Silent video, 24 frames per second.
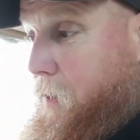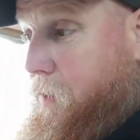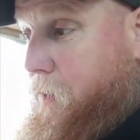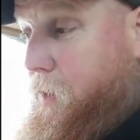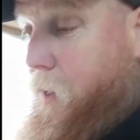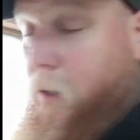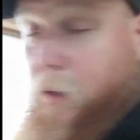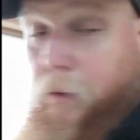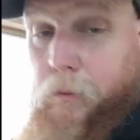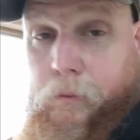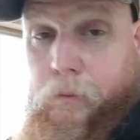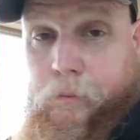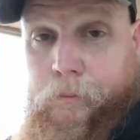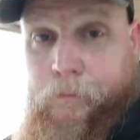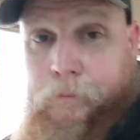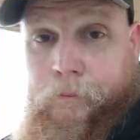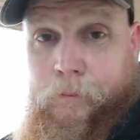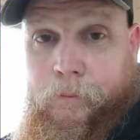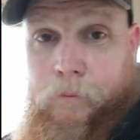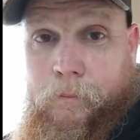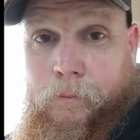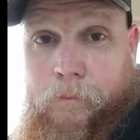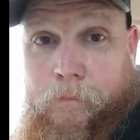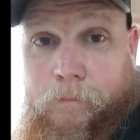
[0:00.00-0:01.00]
So
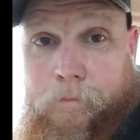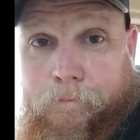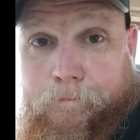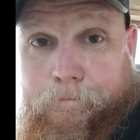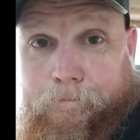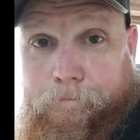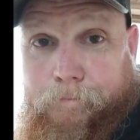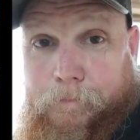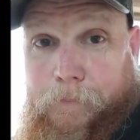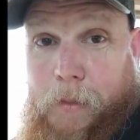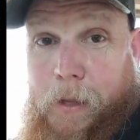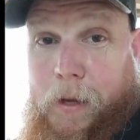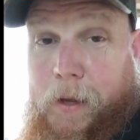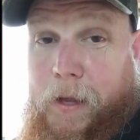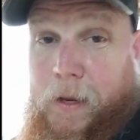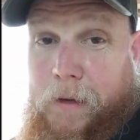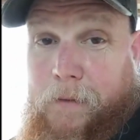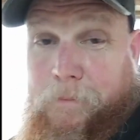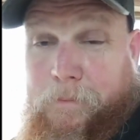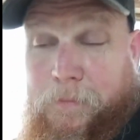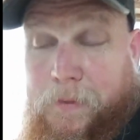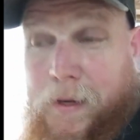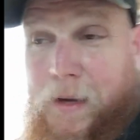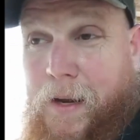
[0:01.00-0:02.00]

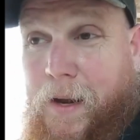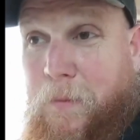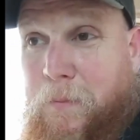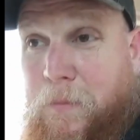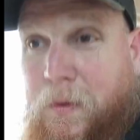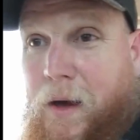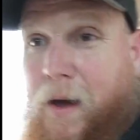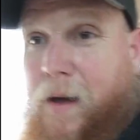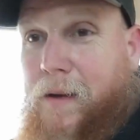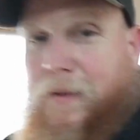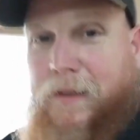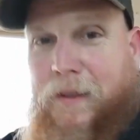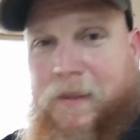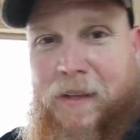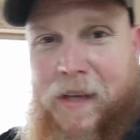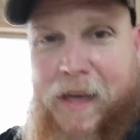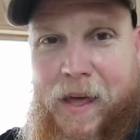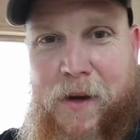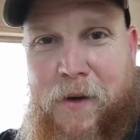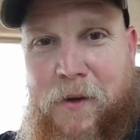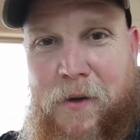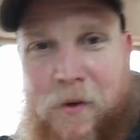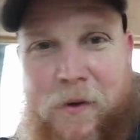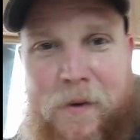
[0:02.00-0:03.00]
again, I am not an
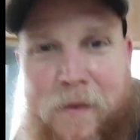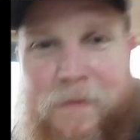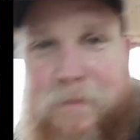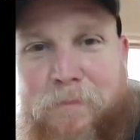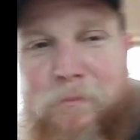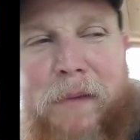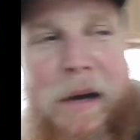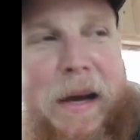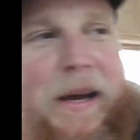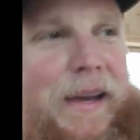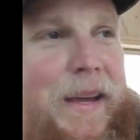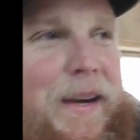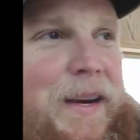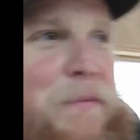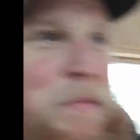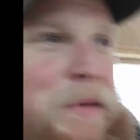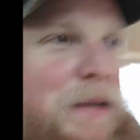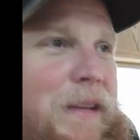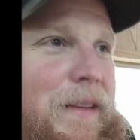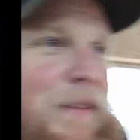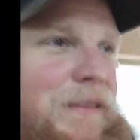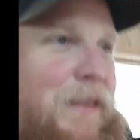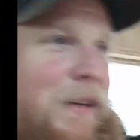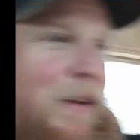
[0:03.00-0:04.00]
editor by any
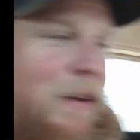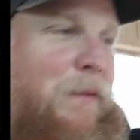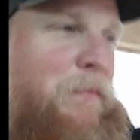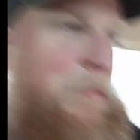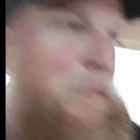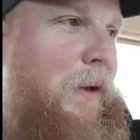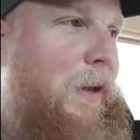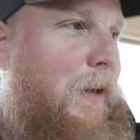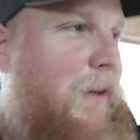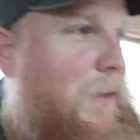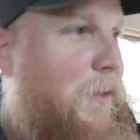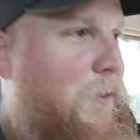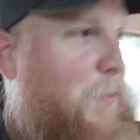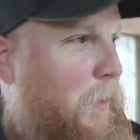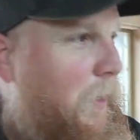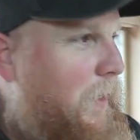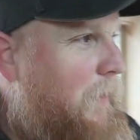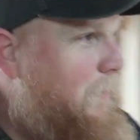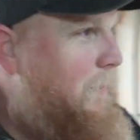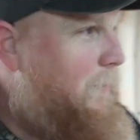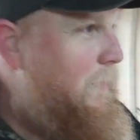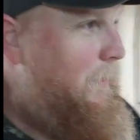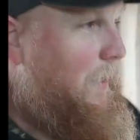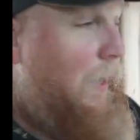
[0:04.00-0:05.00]
means, by any
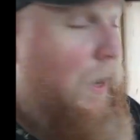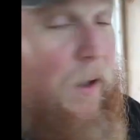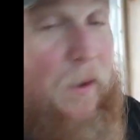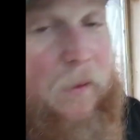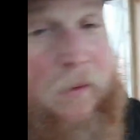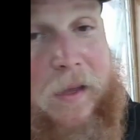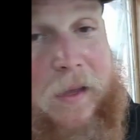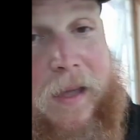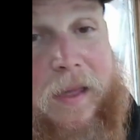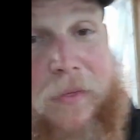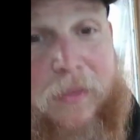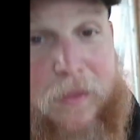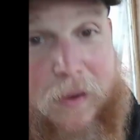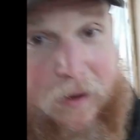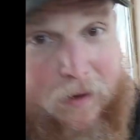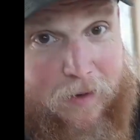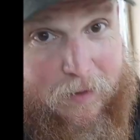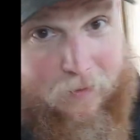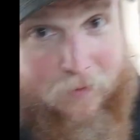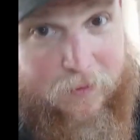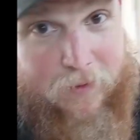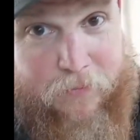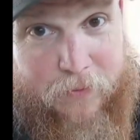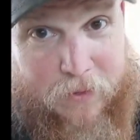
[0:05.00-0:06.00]
stretch. I'll get
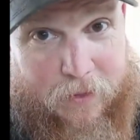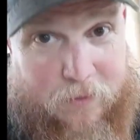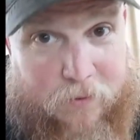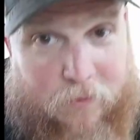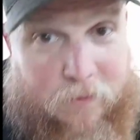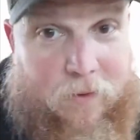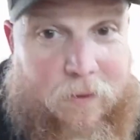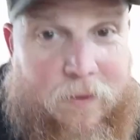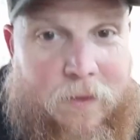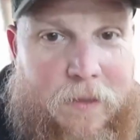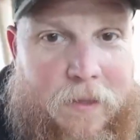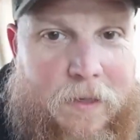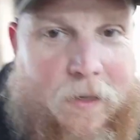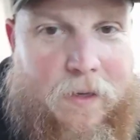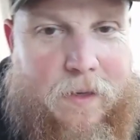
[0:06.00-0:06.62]
there eventually.